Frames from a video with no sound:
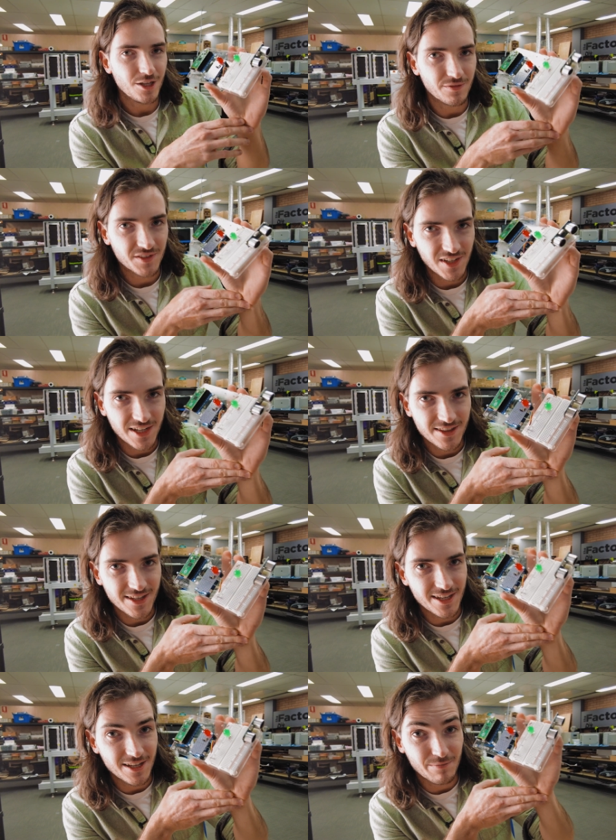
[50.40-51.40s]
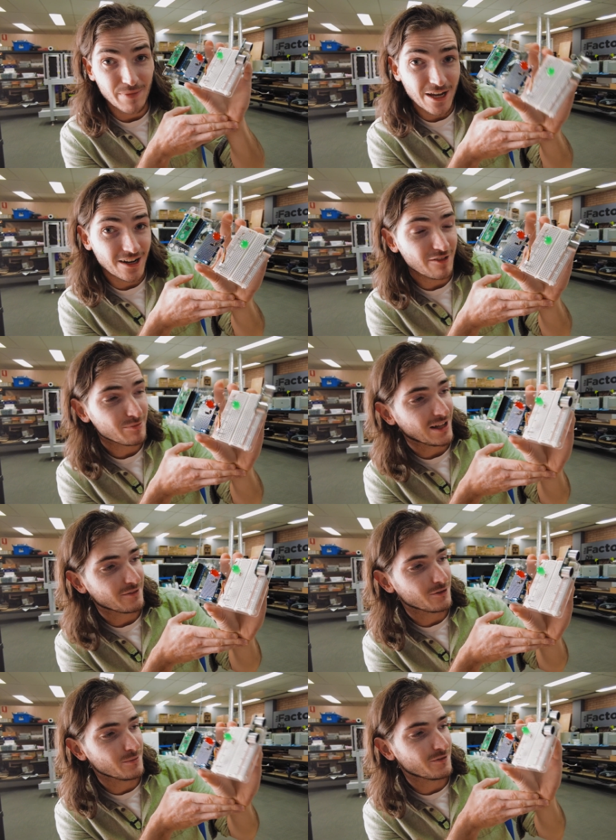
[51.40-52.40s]
You've seen the PiicoDev
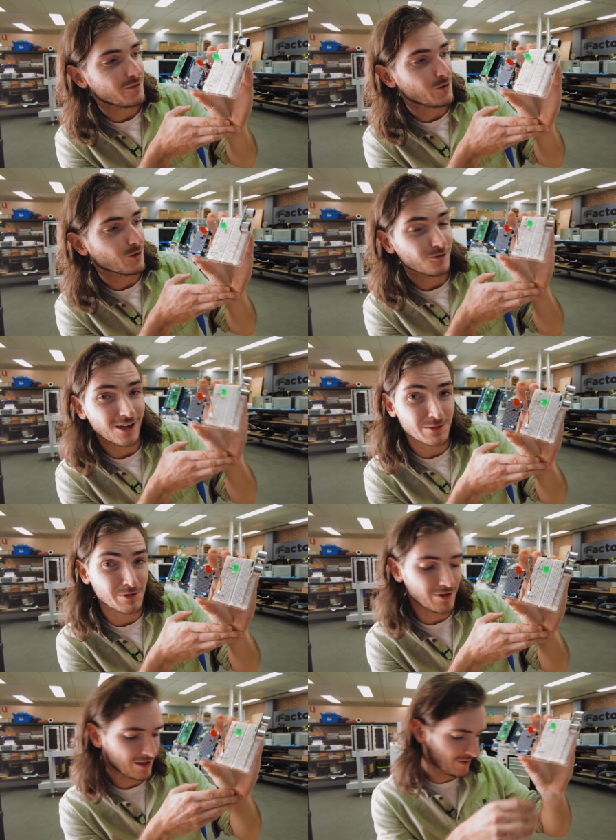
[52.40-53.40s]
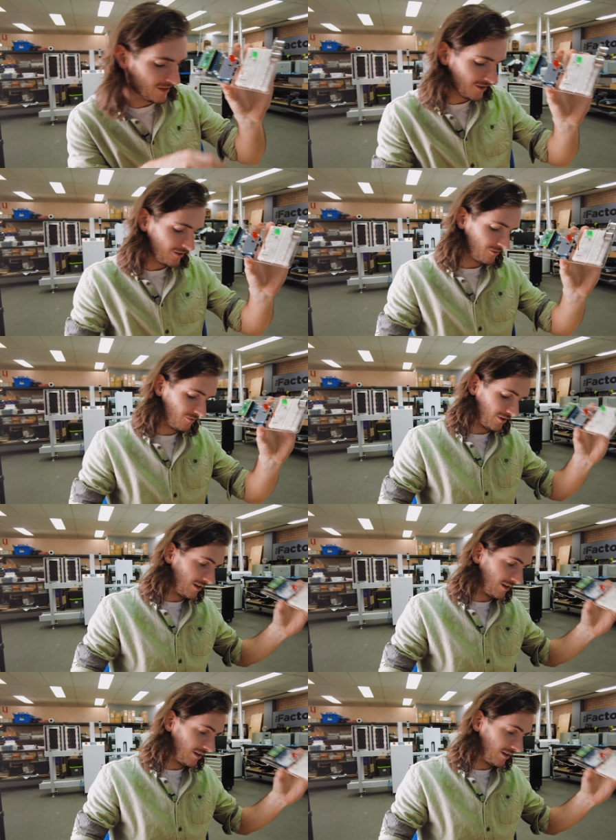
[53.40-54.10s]
platform for Raspberry Pi Pico.